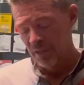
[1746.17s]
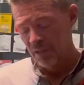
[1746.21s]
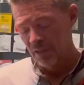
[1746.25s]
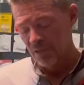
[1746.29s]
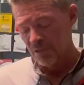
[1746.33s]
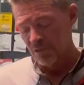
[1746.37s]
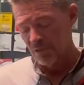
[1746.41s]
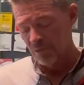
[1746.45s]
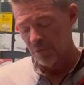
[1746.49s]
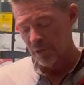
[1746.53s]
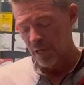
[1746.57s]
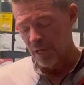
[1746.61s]

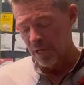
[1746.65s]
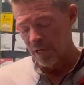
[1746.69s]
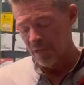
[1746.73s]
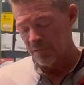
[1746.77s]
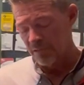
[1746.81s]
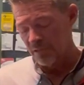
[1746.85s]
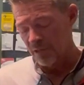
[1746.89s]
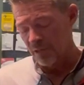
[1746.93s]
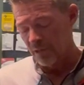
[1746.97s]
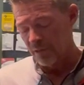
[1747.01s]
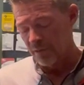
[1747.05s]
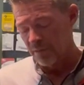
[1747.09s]
So
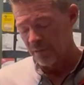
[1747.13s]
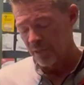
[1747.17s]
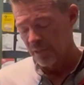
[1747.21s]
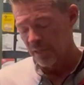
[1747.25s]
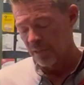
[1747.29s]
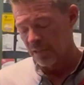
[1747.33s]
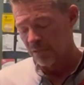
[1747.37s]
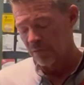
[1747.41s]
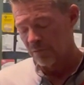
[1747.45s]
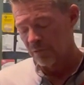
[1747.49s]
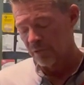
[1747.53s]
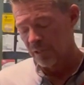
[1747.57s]
guys, uh,
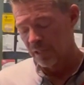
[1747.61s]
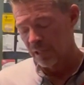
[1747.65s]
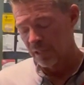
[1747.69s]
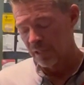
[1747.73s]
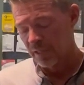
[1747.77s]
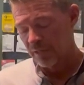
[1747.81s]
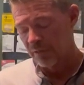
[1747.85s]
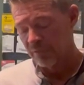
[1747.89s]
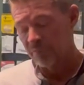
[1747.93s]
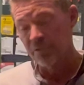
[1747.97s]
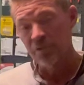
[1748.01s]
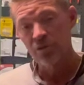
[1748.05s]
thank you
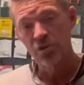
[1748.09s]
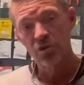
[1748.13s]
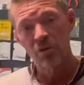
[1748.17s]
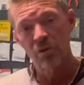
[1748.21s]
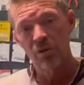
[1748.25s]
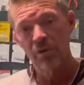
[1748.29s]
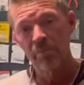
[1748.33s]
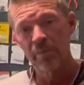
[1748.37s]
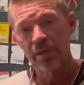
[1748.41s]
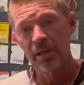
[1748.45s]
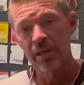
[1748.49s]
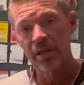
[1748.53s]
again for
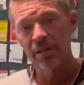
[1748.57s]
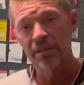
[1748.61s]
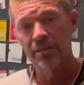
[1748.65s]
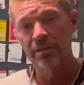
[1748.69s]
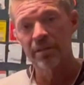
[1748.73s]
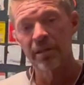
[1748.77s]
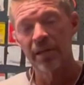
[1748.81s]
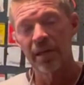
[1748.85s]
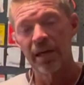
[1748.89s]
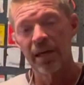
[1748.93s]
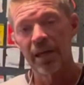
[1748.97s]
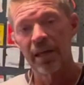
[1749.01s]
joining me
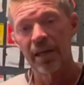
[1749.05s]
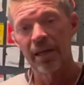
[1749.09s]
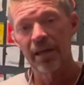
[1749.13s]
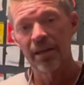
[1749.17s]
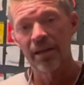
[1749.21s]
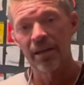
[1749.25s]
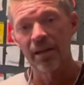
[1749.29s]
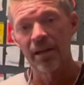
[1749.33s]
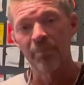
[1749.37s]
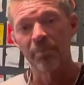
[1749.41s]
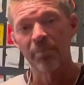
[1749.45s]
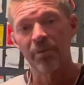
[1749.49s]

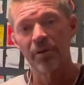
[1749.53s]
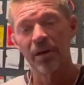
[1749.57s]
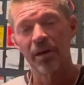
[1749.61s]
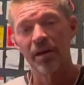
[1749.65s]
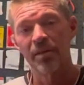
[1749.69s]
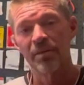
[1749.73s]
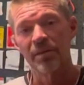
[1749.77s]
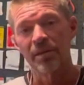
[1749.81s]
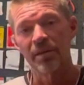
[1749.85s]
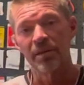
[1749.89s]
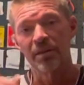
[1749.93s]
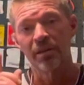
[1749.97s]
today. I
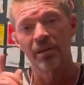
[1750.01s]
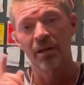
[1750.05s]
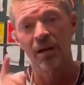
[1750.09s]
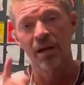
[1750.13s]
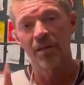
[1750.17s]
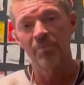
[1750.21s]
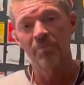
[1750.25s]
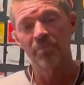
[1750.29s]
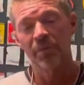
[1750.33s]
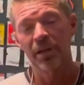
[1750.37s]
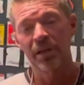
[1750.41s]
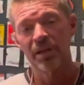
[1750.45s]
pray that
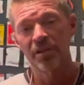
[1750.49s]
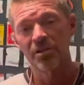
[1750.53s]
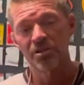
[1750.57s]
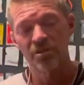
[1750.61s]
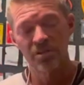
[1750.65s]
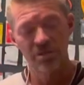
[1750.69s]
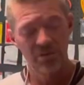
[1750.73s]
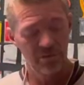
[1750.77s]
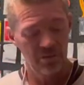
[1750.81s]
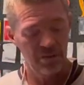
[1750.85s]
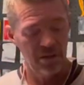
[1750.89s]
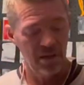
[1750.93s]
God bless
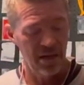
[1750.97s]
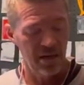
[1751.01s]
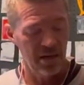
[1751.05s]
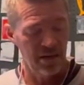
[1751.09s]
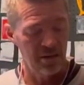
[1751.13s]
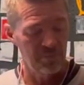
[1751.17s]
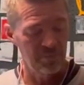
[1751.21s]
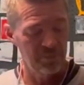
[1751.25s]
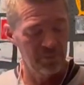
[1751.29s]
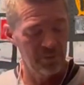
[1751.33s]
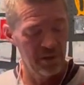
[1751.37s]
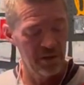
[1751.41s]
you
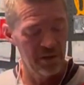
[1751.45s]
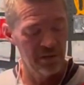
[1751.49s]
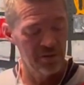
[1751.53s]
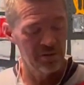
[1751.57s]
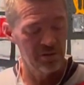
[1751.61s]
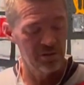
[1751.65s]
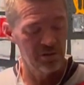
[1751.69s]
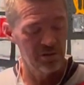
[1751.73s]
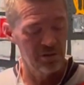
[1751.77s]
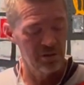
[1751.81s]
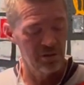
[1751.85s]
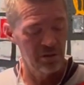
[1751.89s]
and pray
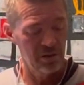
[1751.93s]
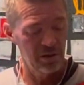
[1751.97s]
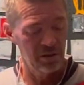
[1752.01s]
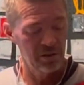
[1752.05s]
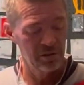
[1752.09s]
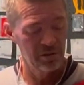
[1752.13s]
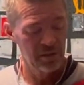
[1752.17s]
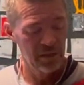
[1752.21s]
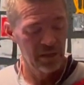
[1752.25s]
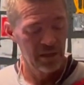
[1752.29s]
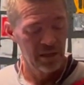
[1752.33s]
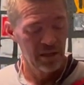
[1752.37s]
that you uh,
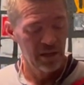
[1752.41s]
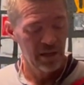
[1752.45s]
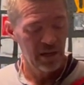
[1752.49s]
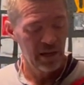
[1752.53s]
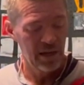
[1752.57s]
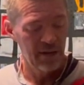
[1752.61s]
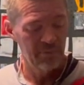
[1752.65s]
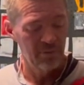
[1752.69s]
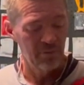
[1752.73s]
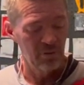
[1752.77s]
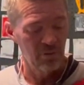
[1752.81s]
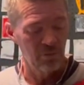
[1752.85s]

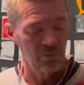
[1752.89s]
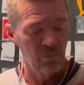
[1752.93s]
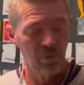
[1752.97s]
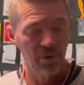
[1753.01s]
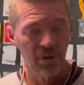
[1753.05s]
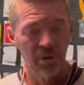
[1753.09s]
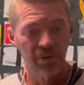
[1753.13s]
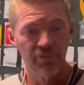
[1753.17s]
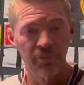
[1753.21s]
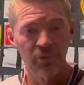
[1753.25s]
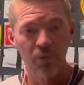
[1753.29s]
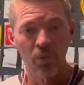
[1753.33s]
have a
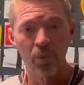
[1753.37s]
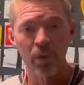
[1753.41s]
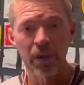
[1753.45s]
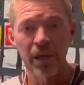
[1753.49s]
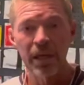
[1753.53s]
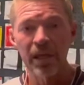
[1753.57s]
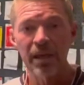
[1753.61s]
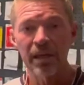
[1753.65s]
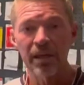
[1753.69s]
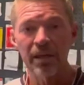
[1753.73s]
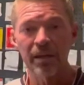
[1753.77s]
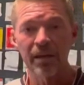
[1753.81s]
wonderful
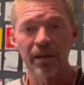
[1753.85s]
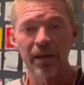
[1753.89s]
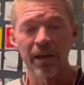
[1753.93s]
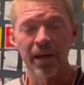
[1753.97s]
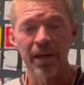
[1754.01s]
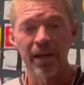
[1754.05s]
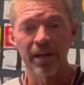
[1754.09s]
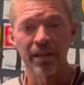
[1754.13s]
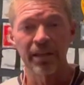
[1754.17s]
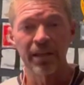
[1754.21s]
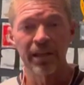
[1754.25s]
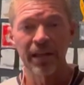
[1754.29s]
week
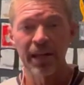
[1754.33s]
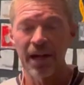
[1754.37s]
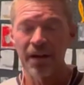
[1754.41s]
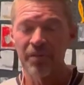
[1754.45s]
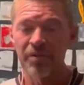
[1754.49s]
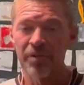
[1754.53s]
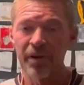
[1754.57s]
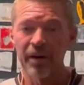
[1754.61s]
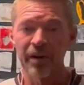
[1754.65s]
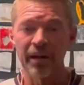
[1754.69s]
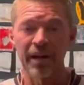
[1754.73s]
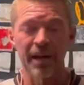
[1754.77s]
and get
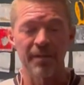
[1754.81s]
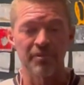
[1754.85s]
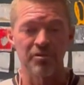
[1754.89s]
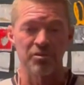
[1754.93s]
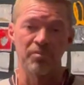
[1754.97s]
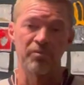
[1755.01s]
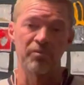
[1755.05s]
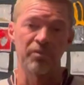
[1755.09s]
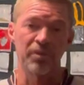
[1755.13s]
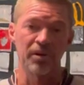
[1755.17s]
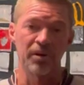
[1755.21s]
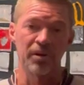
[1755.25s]
out there and have
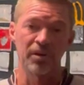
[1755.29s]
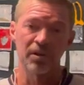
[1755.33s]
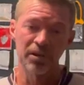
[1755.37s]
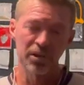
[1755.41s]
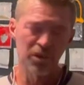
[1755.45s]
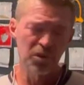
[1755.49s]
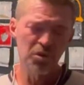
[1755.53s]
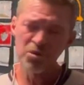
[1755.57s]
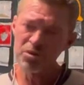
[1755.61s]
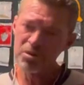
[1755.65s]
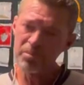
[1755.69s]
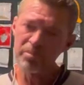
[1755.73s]
some fun.
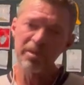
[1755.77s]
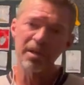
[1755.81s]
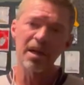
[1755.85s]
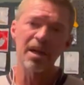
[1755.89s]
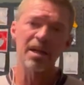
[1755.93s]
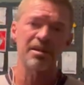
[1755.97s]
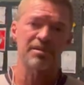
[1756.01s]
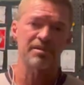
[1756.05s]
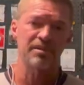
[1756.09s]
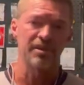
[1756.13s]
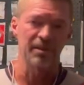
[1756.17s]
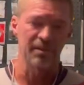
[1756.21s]
Do some
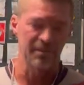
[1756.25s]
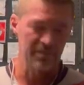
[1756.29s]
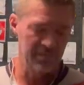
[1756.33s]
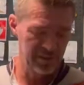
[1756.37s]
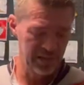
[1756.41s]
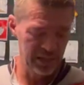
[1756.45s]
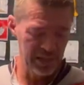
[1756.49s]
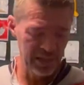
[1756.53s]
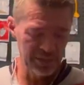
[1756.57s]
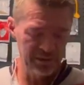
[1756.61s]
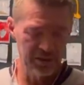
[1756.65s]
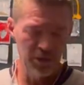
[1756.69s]
testing.
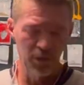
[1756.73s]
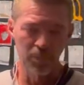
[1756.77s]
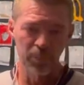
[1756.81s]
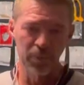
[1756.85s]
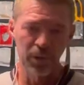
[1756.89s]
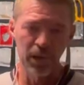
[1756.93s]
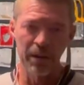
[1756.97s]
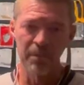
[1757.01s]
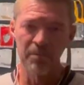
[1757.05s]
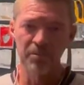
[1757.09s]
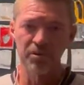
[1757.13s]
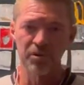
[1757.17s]
Get out there and
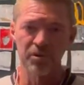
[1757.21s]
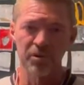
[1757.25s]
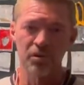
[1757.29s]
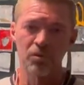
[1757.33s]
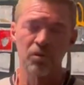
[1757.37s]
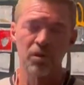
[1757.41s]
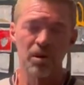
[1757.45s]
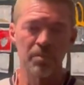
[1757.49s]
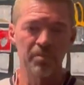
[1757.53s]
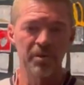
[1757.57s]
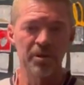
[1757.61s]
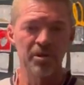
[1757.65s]
play with your
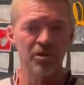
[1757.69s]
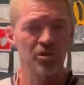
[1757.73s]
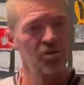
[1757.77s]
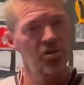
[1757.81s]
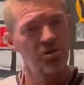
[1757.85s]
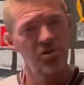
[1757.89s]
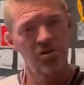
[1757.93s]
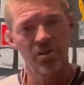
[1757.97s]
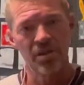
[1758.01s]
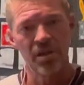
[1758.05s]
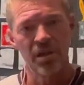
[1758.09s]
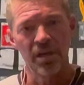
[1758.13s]
equipment and
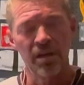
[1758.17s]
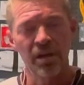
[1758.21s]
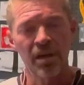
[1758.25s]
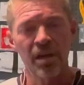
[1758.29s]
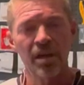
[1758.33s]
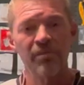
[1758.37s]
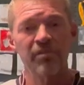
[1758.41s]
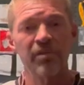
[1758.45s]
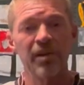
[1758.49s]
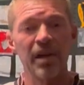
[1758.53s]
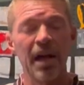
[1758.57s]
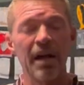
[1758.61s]
just see.
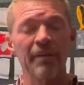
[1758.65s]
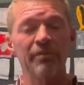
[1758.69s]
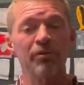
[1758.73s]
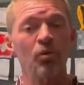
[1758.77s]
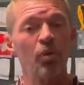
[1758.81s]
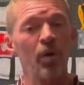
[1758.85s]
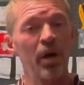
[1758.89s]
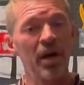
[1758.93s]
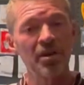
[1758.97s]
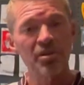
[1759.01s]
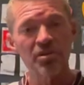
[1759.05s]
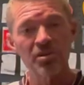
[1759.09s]
If you have
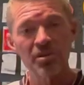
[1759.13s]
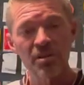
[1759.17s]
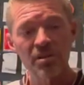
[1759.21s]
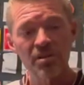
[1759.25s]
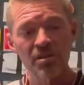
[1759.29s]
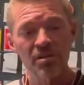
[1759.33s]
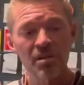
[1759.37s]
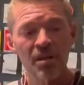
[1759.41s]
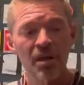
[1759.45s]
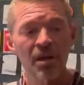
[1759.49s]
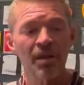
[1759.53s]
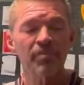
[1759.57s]

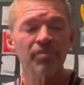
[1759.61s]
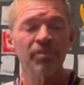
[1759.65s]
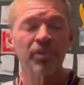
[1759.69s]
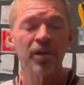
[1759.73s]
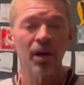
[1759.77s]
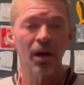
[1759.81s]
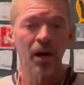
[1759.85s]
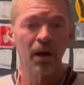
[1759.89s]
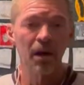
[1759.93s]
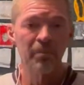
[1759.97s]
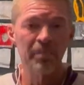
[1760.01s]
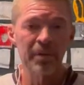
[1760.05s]
questions,
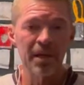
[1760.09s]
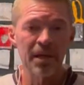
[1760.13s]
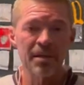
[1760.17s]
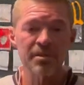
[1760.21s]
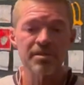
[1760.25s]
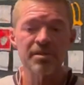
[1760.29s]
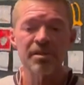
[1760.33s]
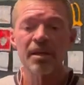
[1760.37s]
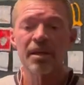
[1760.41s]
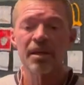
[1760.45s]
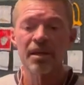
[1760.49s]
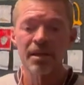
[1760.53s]

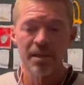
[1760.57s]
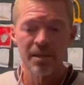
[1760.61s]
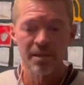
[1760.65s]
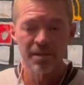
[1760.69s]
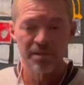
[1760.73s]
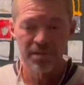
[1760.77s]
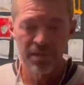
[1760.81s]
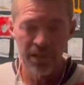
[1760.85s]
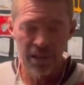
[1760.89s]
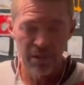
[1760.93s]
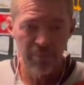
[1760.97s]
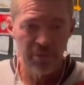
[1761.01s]
comments,
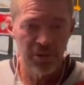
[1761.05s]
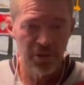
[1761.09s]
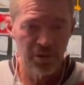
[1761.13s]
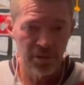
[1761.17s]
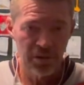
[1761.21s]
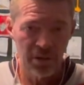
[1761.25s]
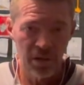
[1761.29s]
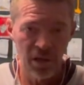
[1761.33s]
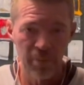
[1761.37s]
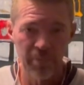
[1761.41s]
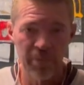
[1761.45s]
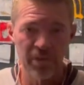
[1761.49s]
send me
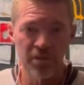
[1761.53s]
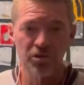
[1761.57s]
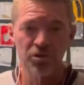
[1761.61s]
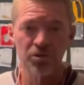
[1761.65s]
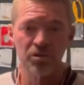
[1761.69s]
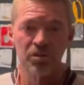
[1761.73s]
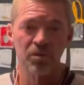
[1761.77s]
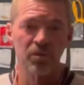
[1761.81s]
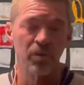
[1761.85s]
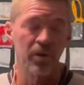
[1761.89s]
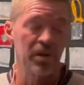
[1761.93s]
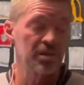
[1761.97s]
your comments and
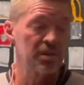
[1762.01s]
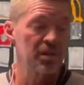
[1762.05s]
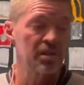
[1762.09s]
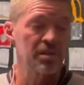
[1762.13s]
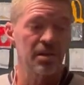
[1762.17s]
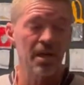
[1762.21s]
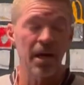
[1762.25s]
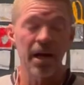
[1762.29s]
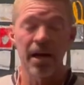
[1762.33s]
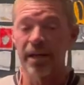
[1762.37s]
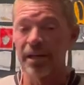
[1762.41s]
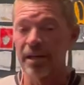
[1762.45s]
your questions.
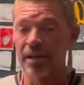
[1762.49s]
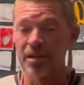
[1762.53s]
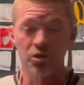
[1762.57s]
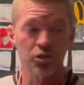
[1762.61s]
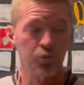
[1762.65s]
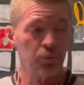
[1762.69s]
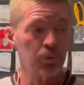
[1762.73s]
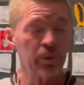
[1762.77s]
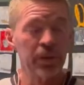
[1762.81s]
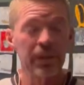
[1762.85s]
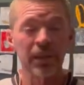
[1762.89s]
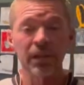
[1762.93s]
Hey,
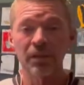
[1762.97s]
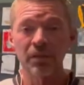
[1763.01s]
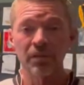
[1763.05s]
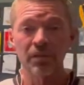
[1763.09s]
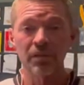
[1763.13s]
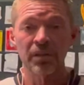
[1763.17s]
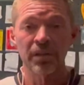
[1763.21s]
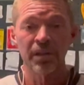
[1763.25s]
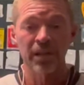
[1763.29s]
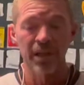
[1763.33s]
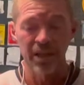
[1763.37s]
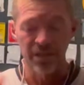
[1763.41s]
it's
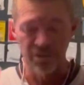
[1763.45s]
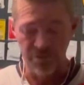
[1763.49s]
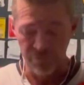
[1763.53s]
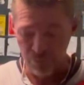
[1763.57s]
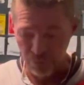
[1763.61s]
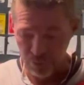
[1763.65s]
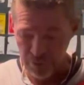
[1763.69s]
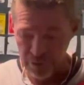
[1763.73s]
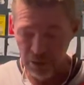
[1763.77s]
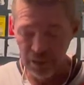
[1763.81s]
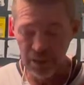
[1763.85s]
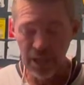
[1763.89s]
real. It's
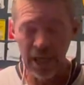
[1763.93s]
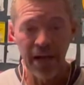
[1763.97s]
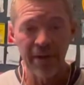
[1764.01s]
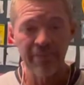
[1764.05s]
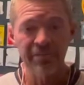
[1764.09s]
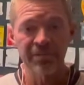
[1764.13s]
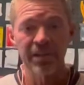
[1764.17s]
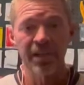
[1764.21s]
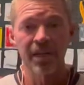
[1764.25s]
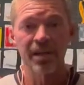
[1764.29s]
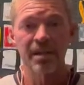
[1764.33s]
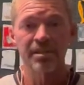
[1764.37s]
real
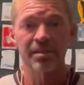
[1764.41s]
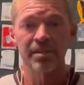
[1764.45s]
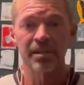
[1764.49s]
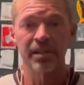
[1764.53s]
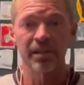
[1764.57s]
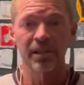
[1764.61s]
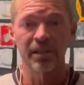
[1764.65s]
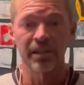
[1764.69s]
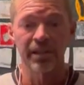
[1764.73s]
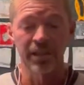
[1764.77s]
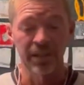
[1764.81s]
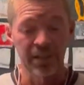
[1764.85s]
life
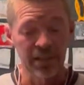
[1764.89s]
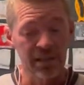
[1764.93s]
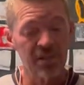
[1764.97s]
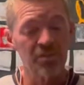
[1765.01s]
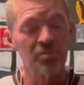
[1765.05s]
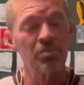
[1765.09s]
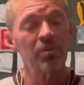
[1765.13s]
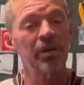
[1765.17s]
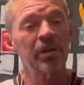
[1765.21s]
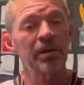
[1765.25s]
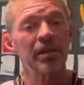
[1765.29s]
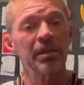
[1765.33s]
testing. It is
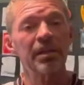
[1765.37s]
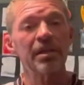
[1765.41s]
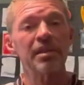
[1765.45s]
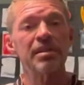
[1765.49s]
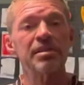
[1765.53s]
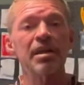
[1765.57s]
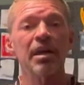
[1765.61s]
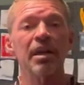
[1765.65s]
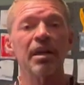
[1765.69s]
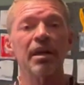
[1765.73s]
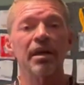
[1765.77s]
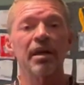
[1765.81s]
what it
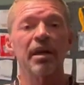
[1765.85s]
is.